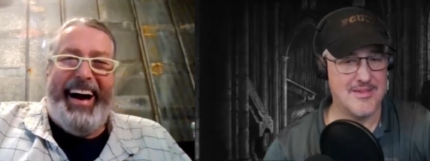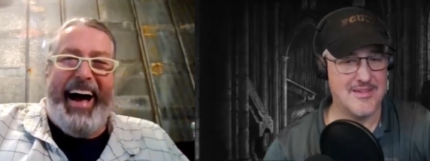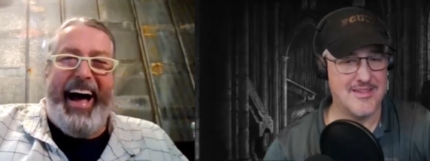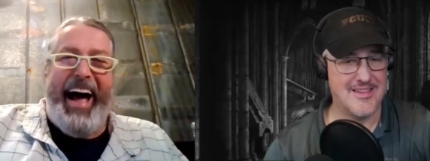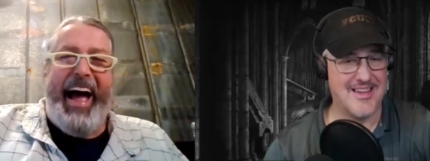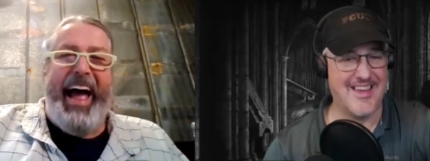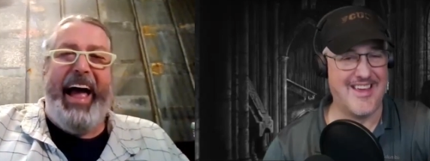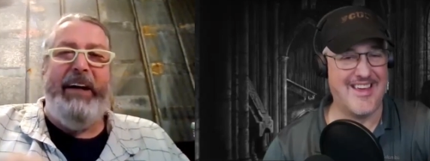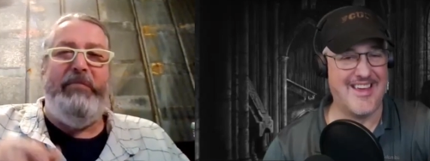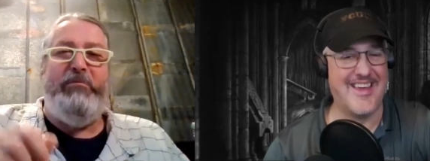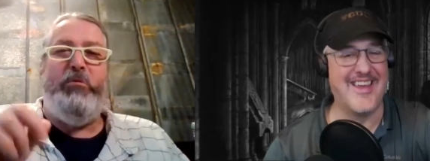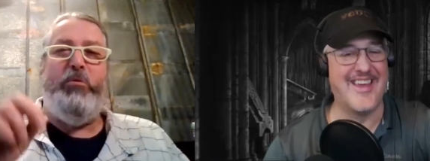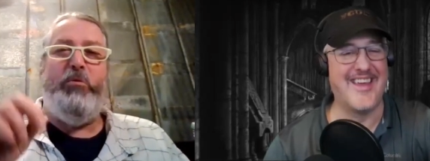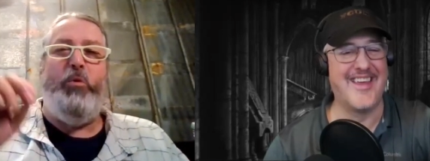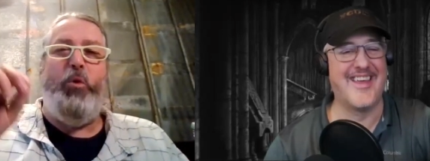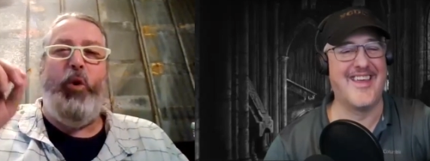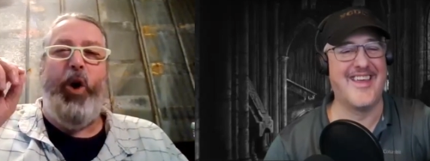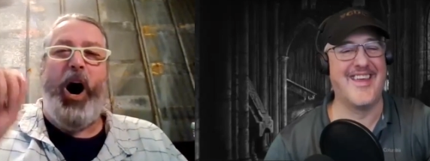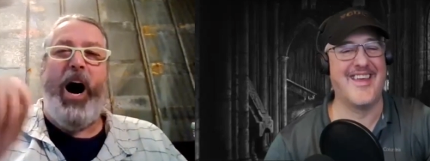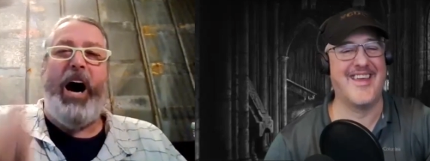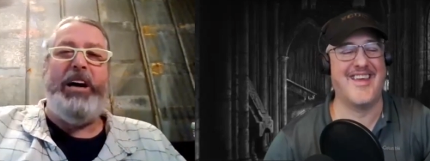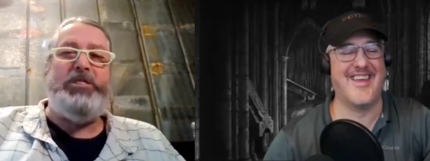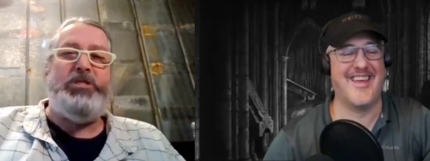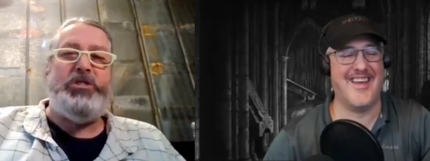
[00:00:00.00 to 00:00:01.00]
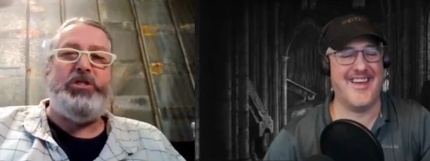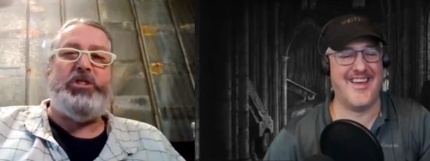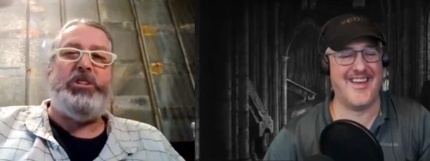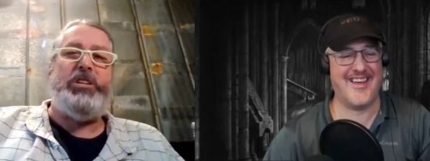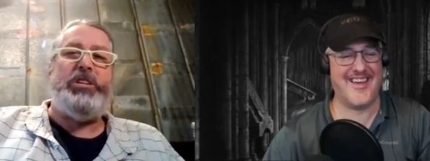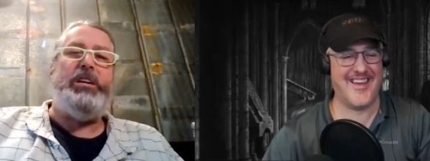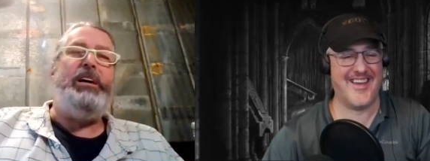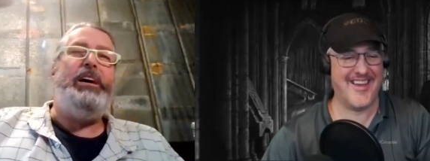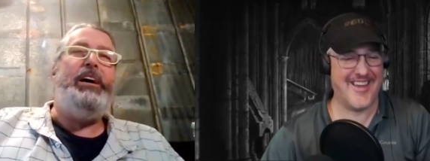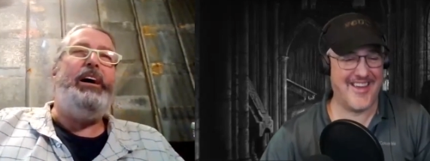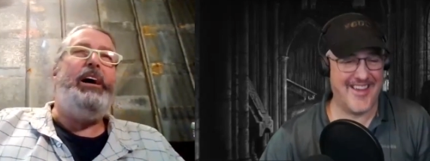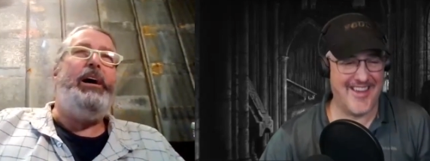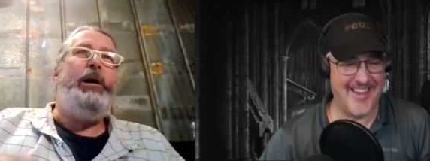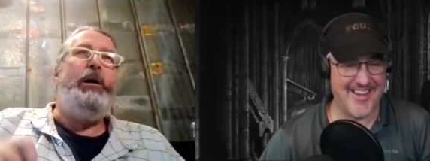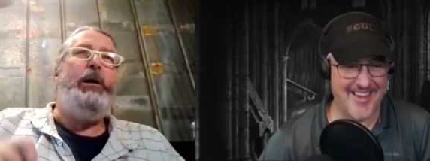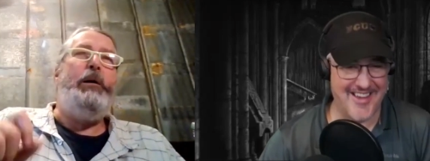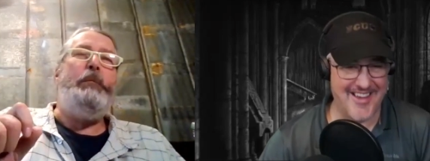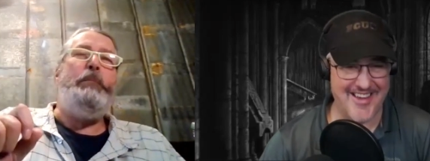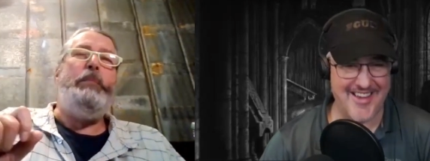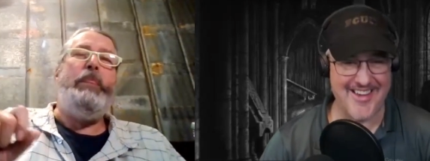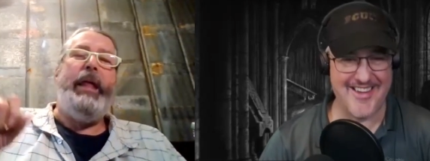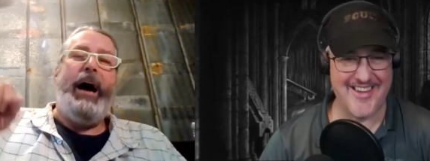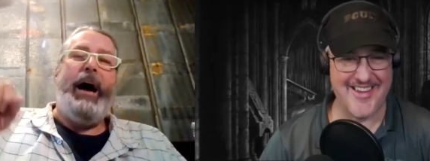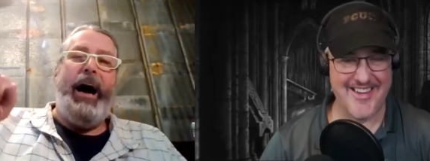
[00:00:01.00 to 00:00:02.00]
Speaker 1: I have watched
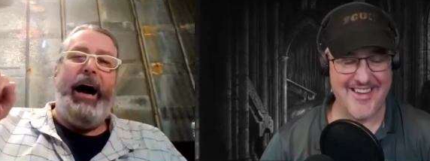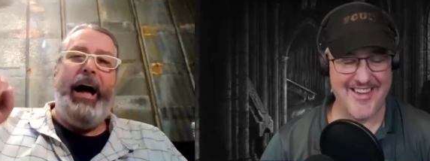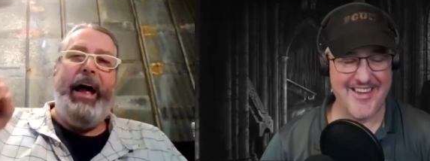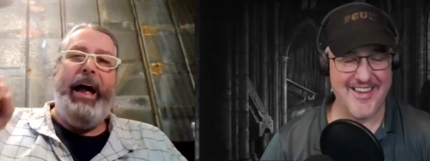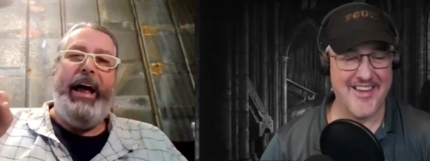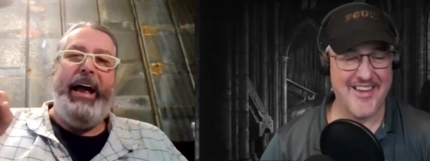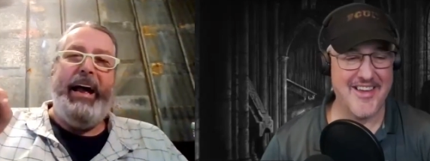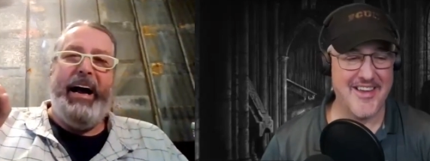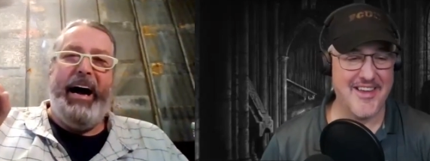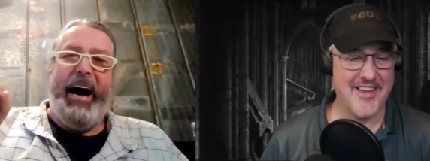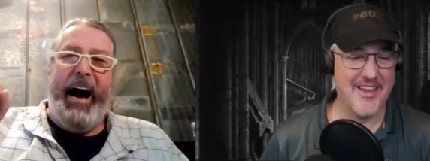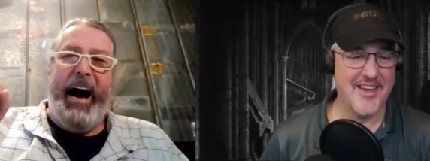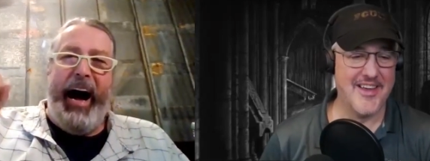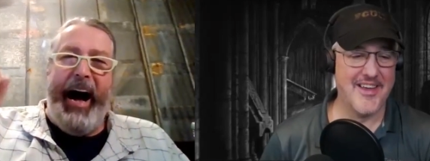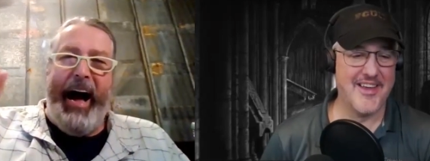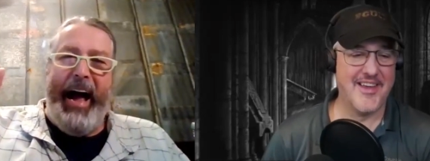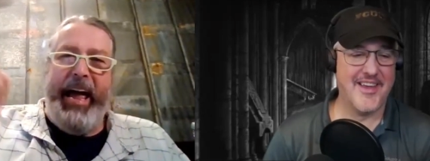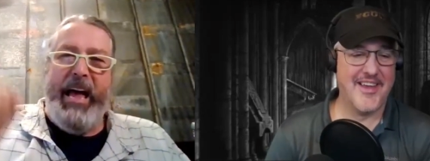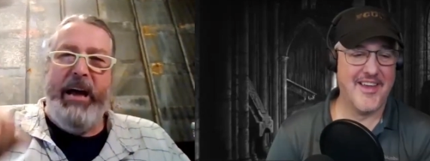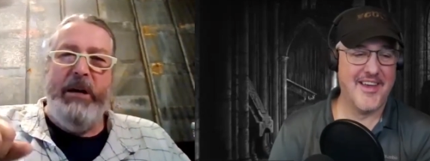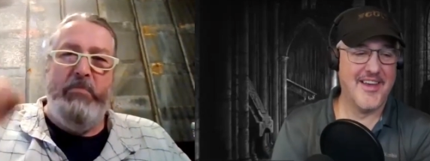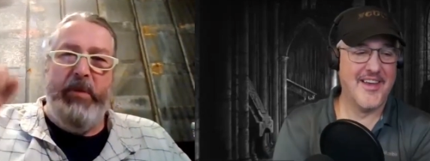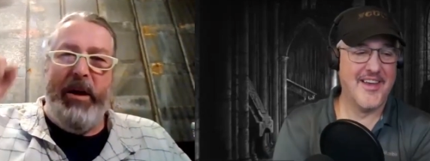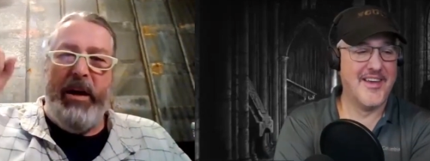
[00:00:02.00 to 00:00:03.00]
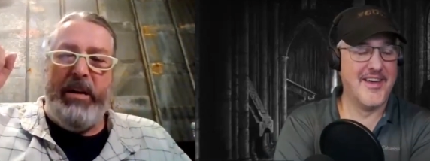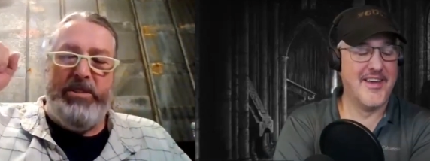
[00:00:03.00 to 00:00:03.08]
I I am